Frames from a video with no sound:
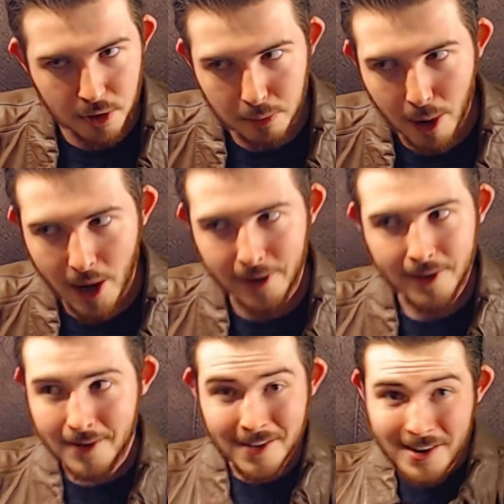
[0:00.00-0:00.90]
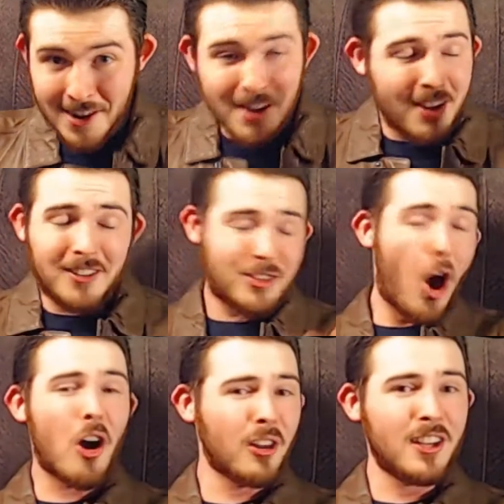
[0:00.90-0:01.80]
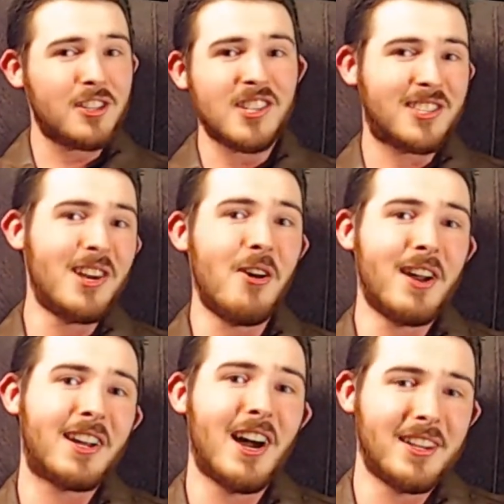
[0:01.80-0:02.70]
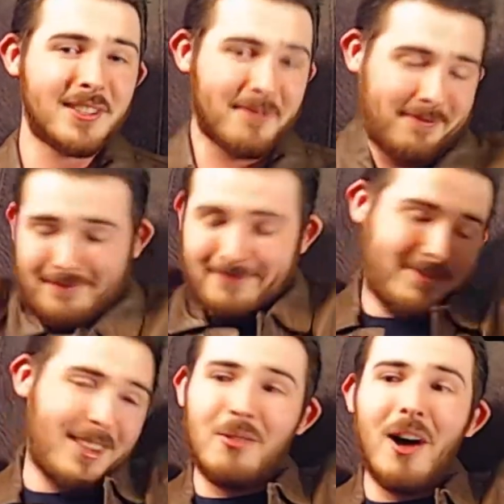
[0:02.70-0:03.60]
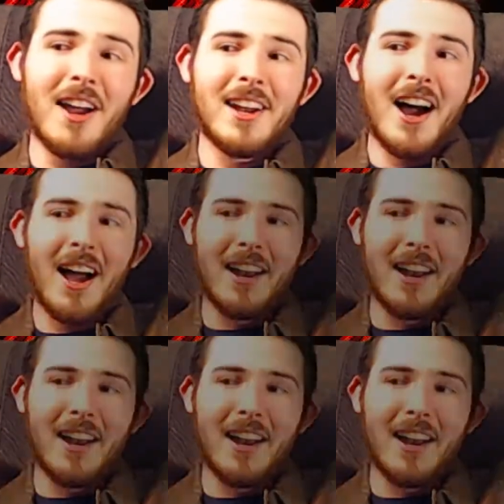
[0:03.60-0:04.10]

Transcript: but totally just do it because why not?